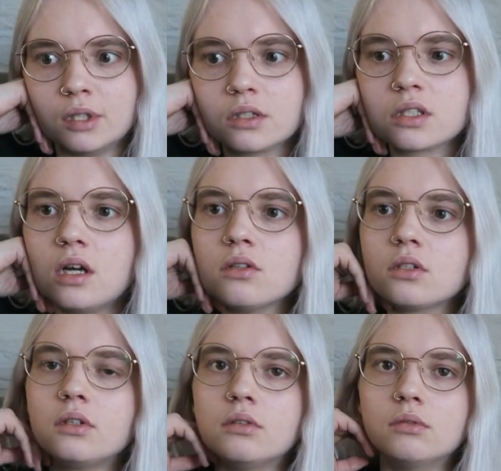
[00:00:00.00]
because
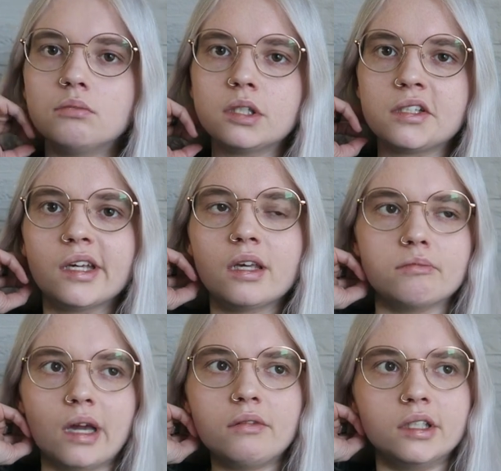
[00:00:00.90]
also the woman Jake
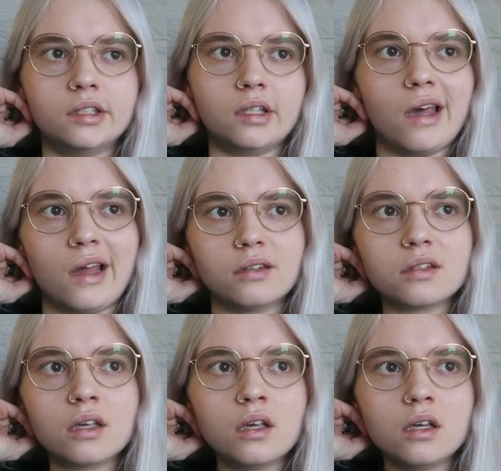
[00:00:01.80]
married in the end,